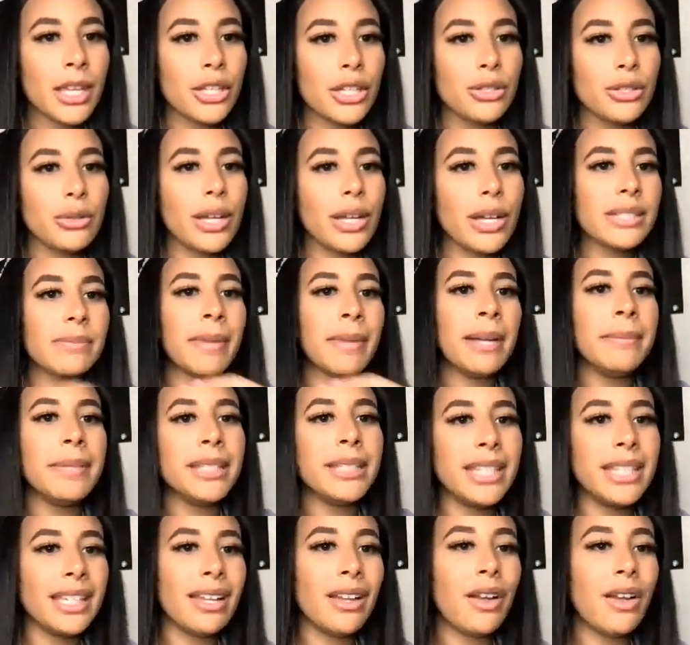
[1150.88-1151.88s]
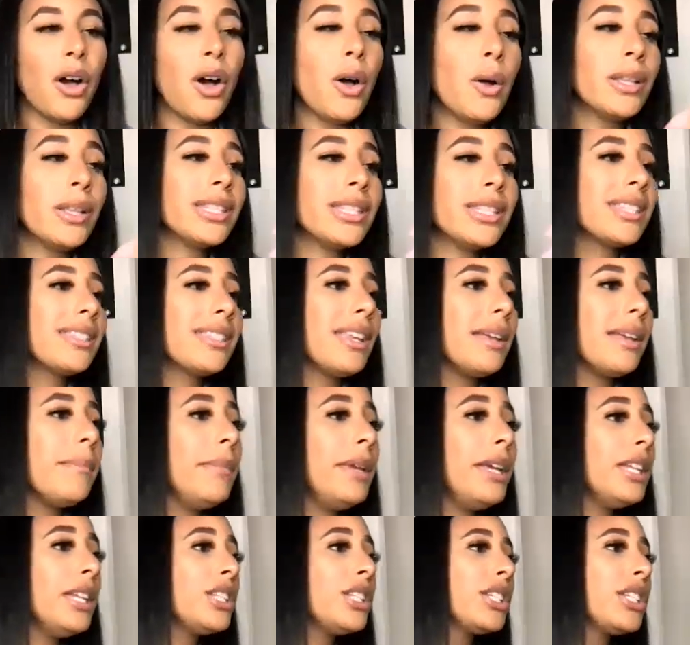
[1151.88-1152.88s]
You guys might be thinking, oh,
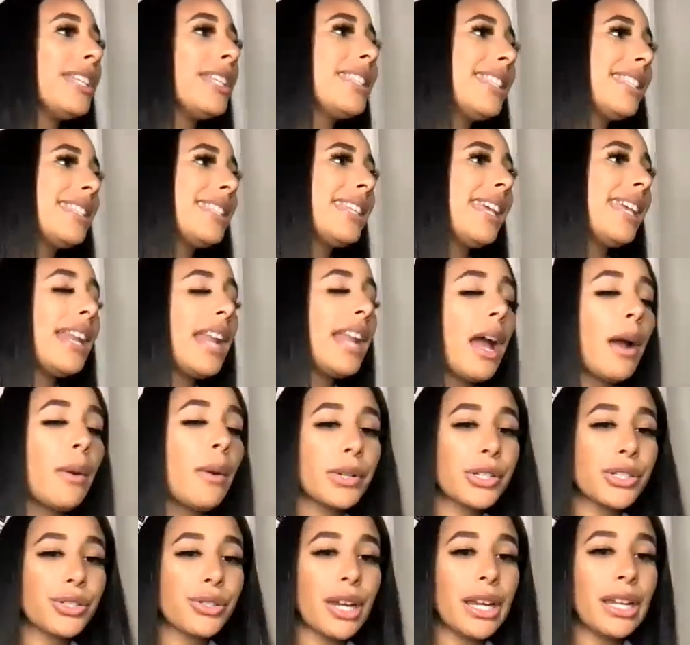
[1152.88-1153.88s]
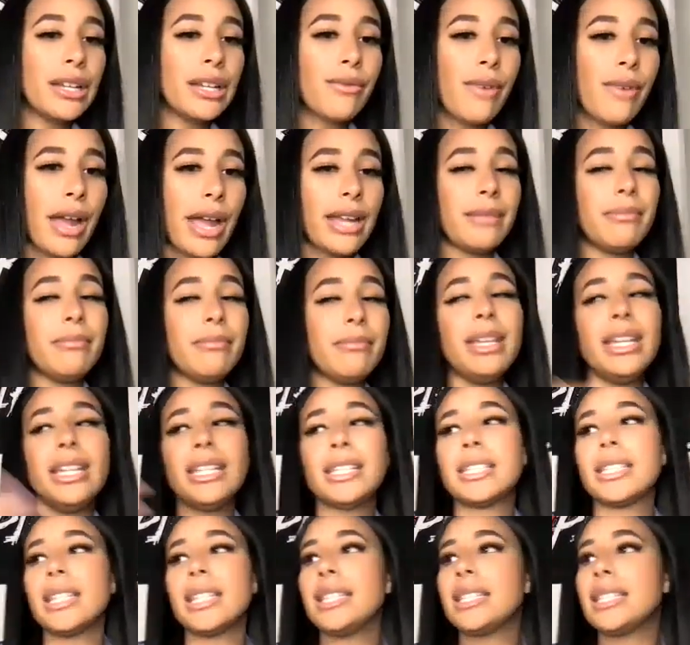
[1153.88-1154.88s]
Mitch, it's a 10-hour train ride. Mitch,
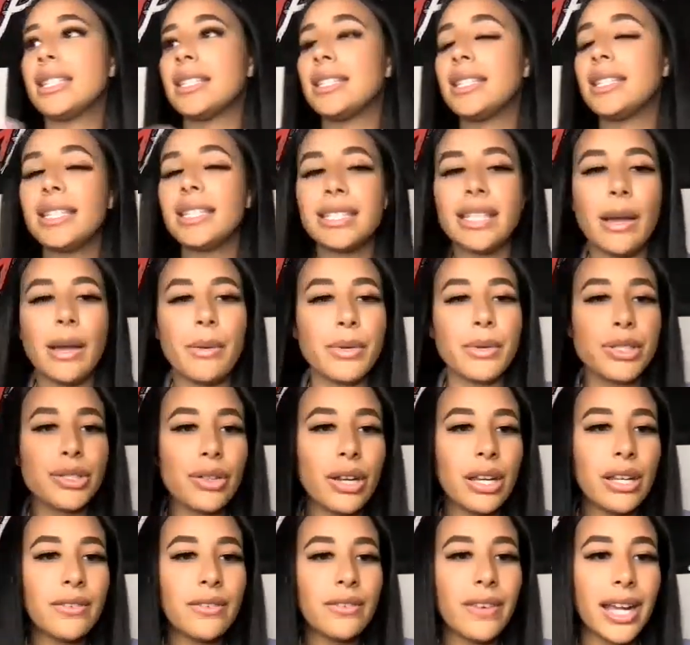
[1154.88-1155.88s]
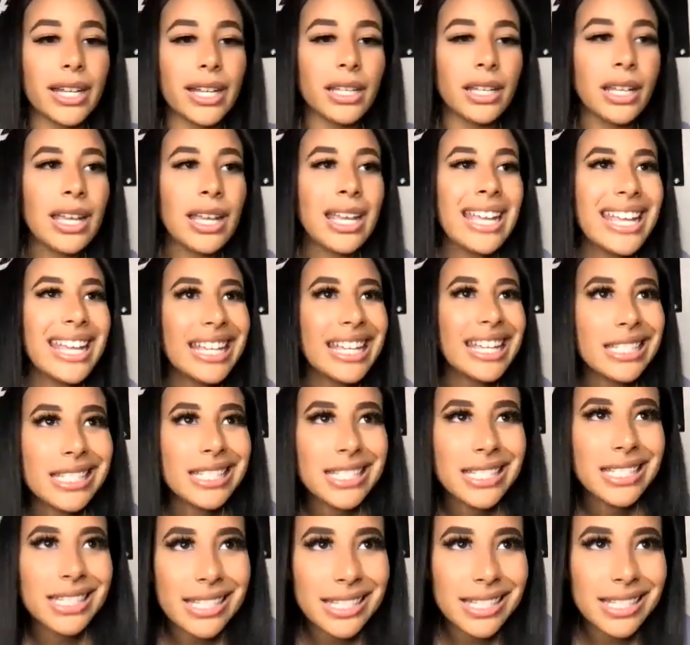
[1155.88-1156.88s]
it's a 6-hour train ride. In
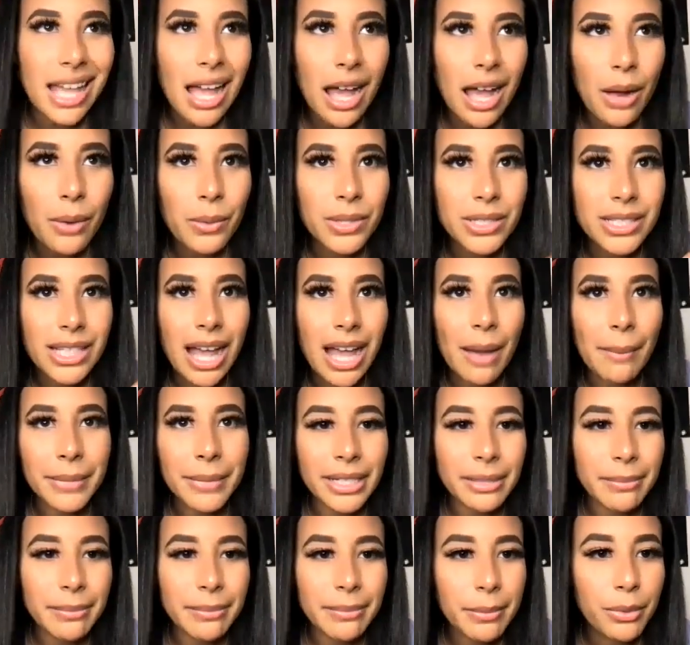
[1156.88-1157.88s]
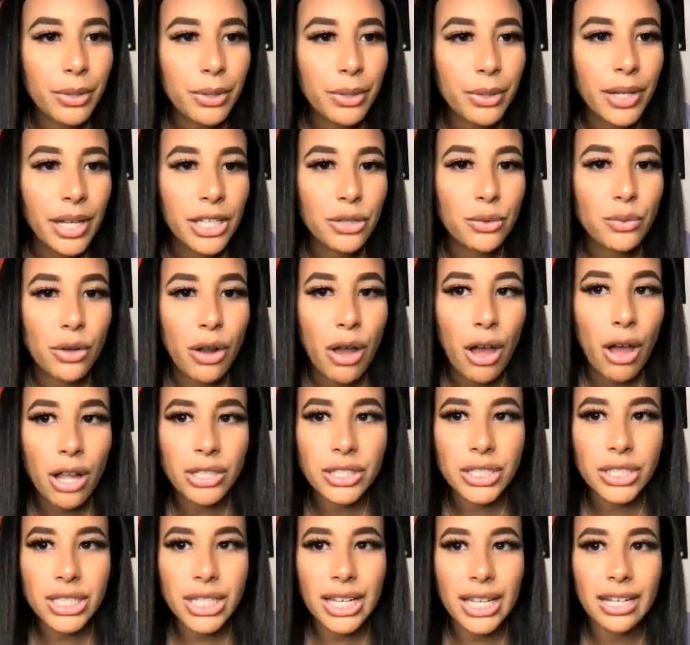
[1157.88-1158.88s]
6 hours, how many people can you
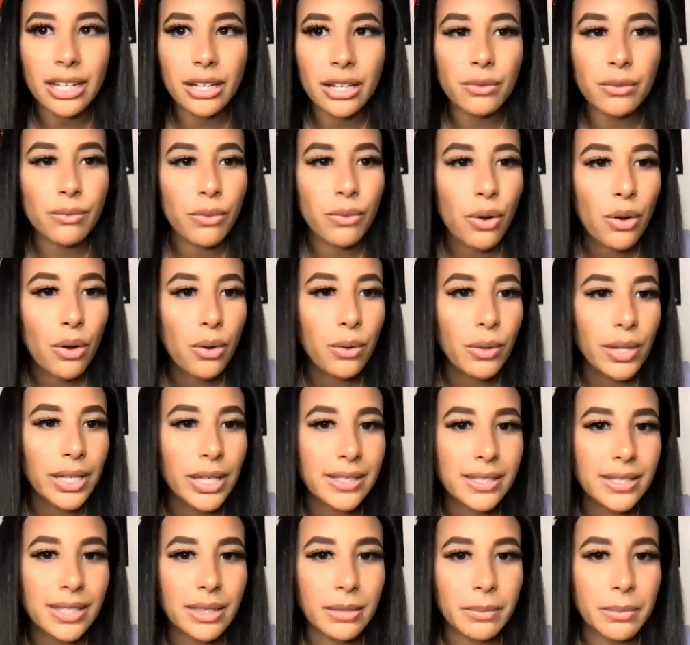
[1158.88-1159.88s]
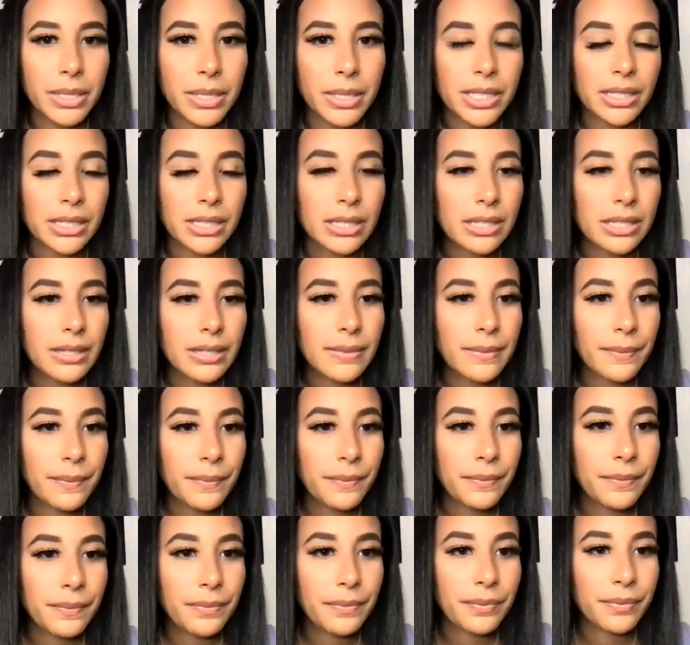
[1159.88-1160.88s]
launch and enroll into the business?
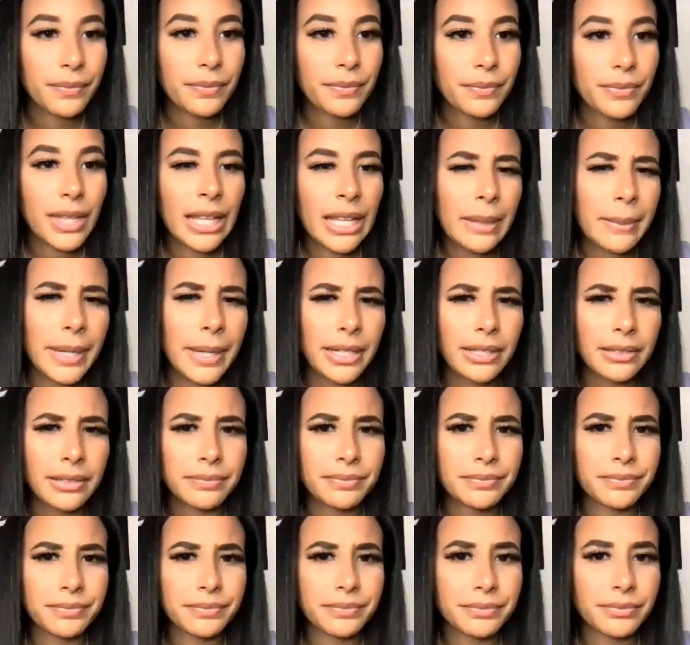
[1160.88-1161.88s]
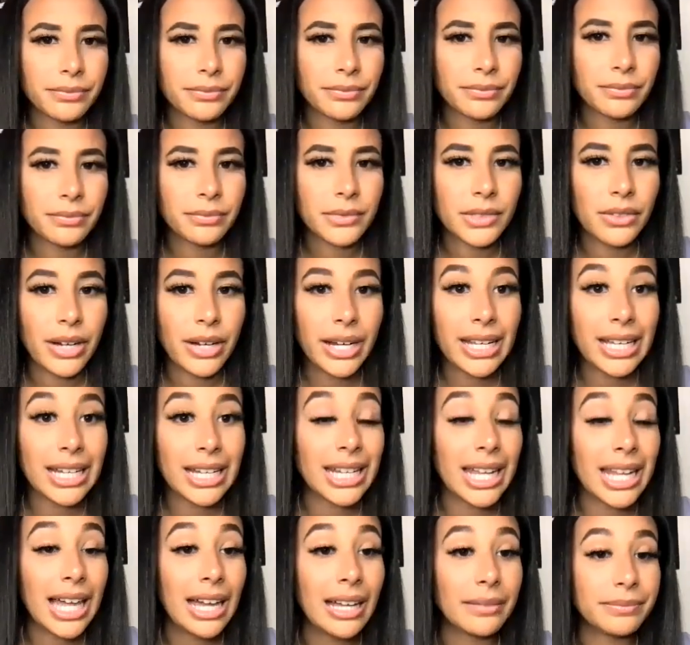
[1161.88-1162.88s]
Think about it, right? A
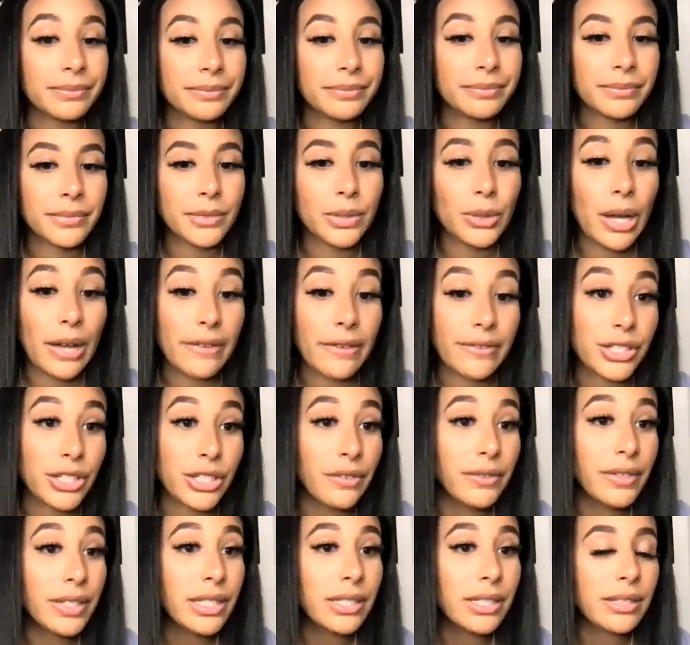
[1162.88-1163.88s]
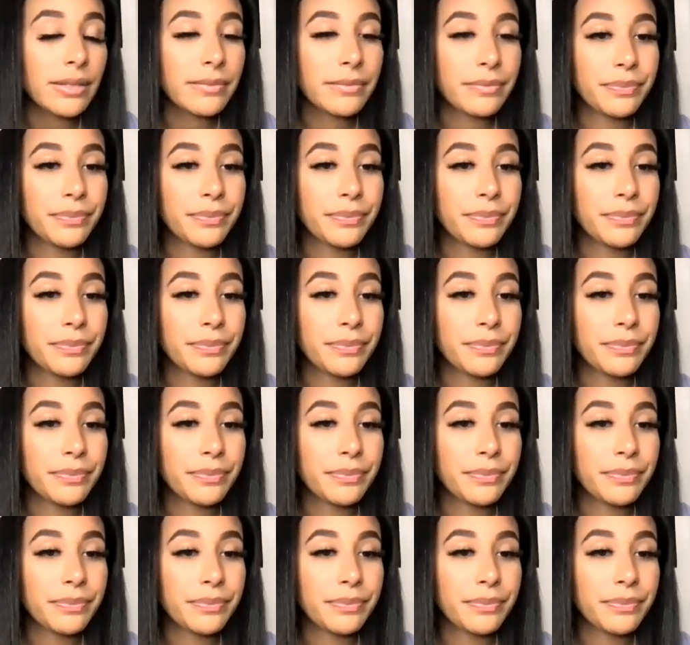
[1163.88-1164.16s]
lot. You have service.